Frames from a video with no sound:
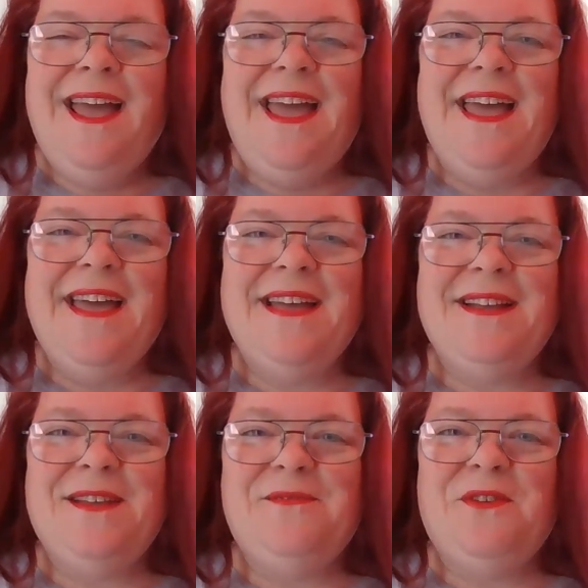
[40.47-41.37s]

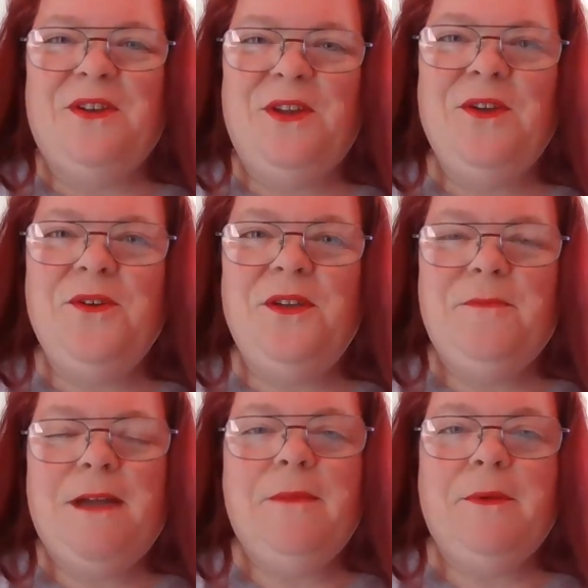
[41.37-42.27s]
And if you're new, you
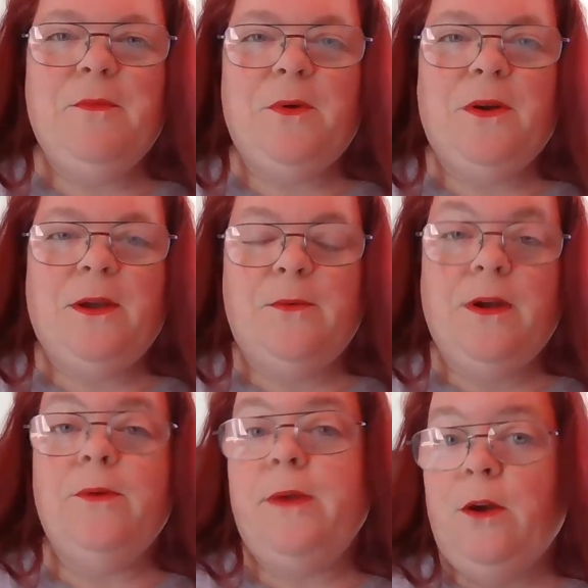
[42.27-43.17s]
might be wondering,
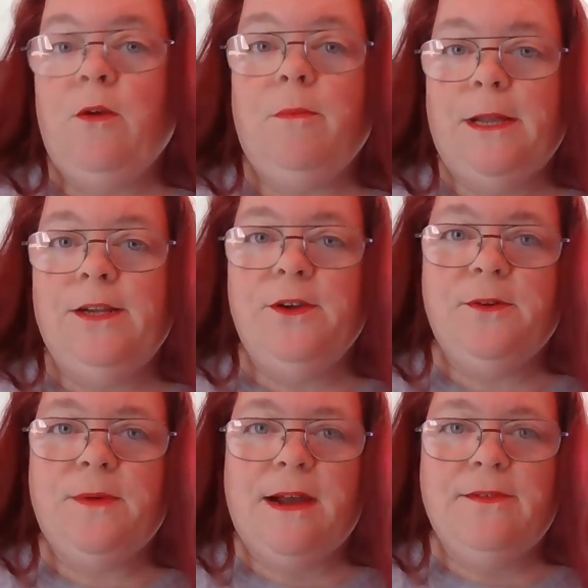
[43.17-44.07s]
what do we normally
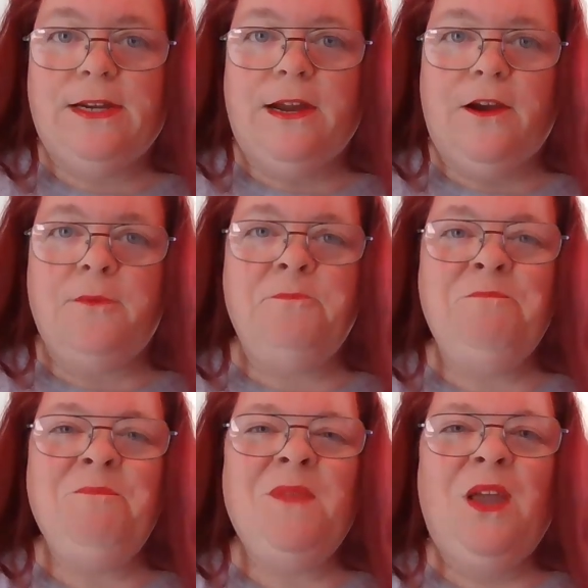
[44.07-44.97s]
do around here?
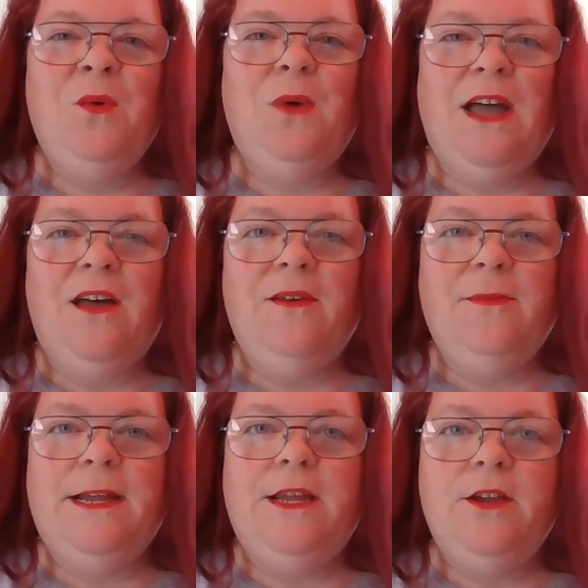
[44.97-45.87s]
Well,
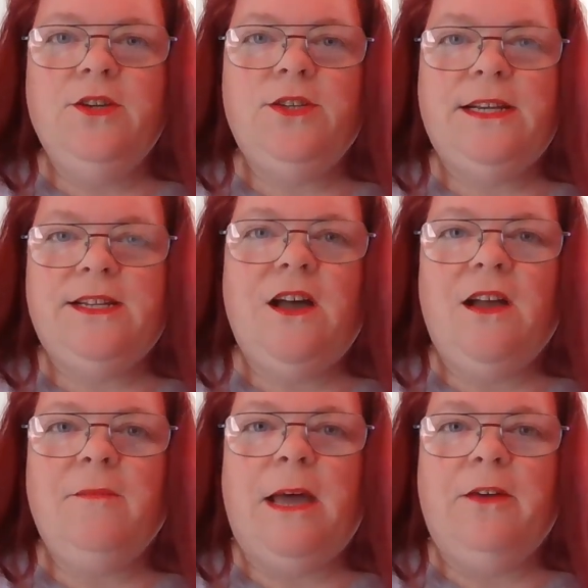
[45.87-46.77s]
we usually
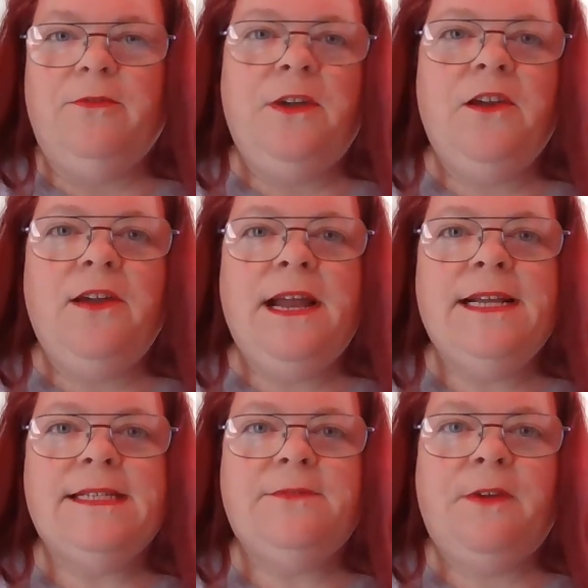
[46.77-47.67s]
talk about
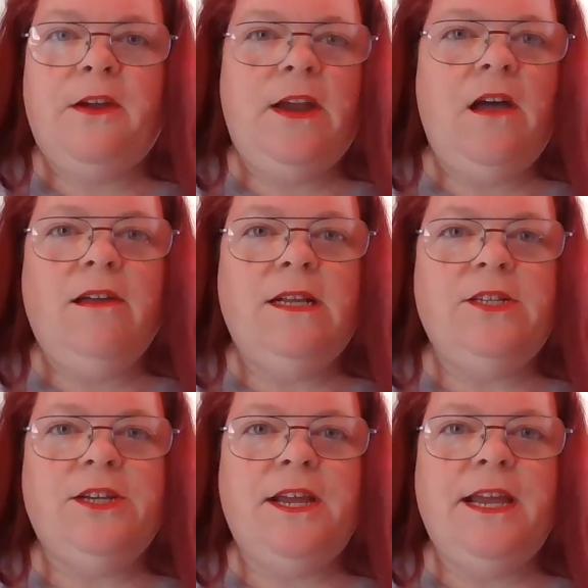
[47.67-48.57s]
fairies,
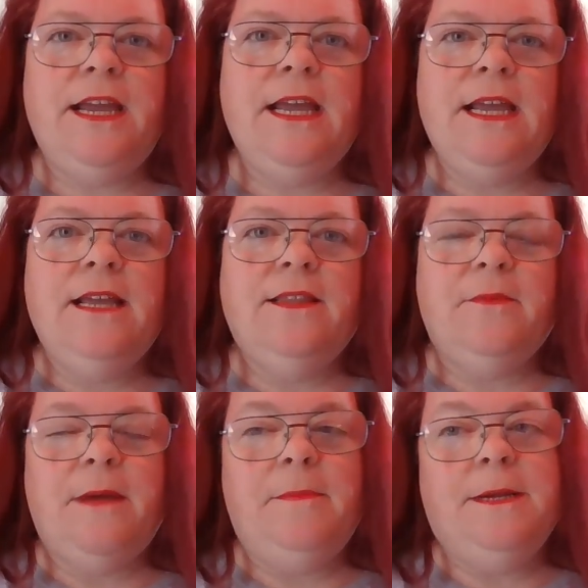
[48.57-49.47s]
fairyology.
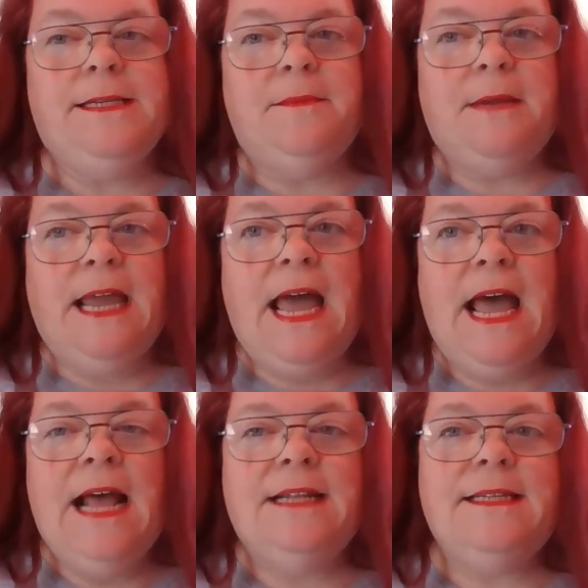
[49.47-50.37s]
There might be some
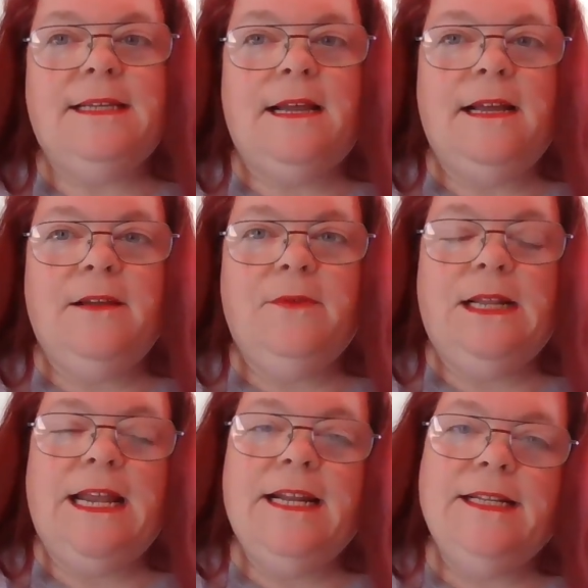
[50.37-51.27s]
cats
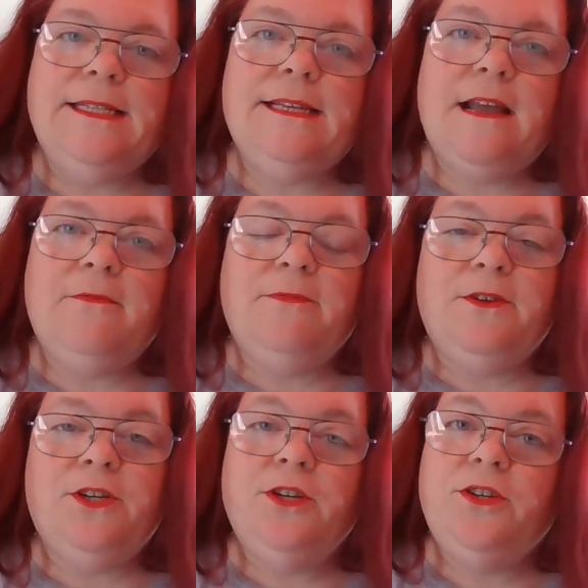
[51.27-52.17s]
related stuff.
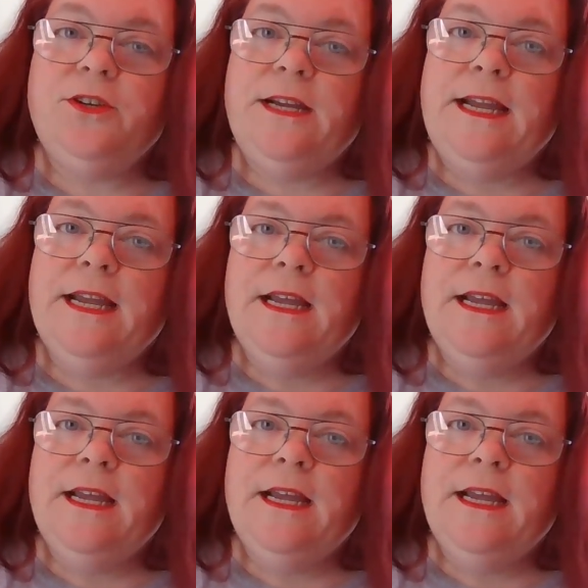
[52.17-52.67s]
There's usually